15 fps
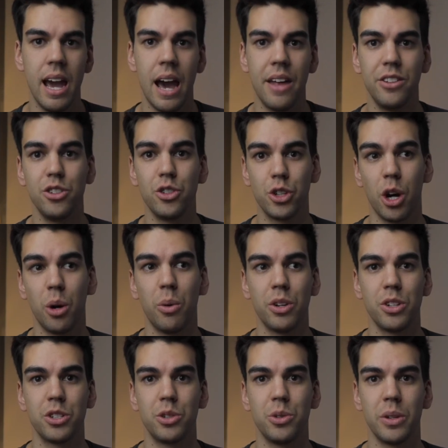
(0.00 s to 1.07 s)
and then you go
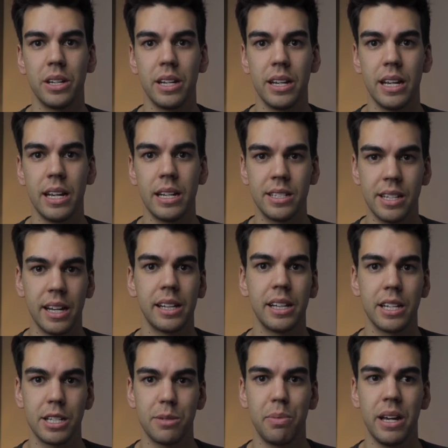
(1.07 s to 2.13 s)
on to exactly
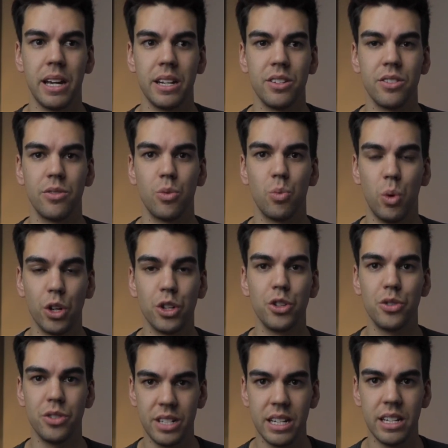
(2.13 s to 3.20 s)
explain what
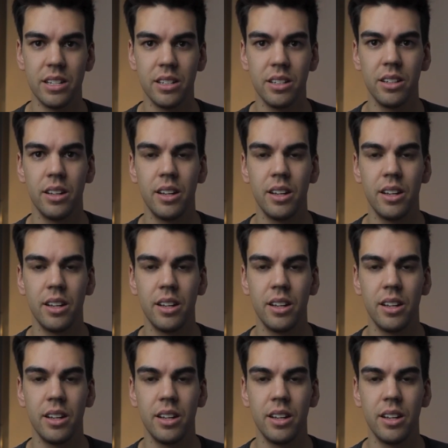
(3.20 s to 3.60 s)
you did,